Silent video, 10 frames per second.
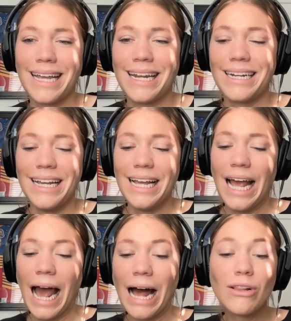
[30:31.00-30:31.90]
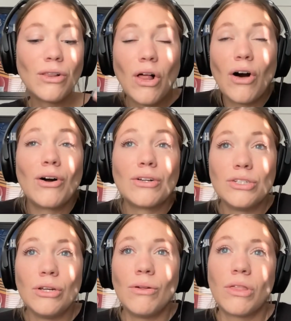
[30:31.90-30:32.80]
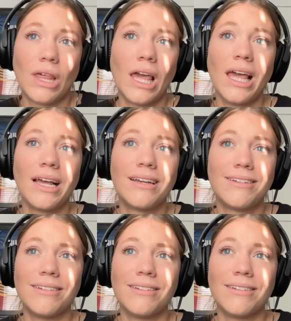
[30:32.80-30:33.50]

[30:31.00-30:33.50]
and how long do you think